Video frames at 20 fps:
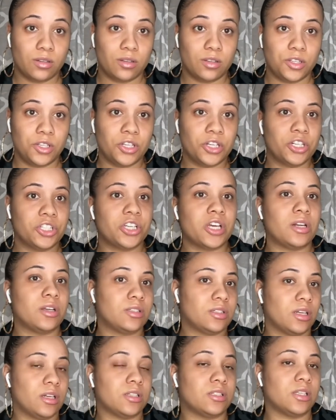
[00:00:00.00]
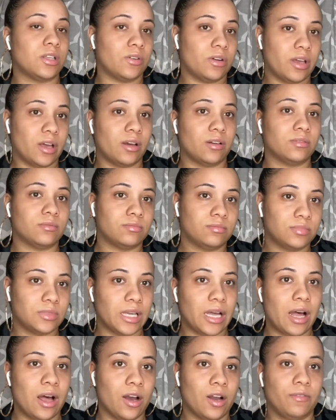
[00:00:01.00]
your channel is going to slow down. The
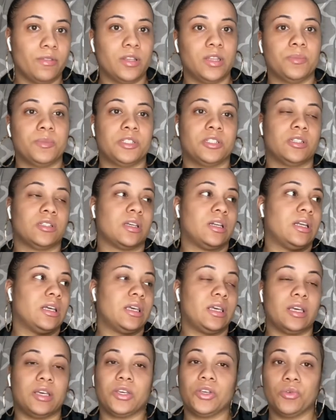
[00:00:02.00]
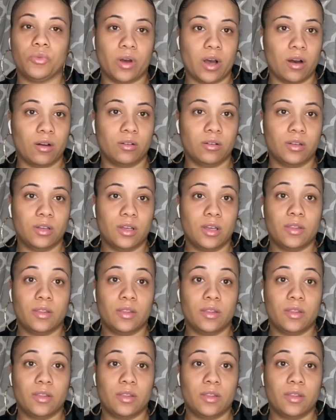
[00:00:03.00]
algorithm is just going to kick you out.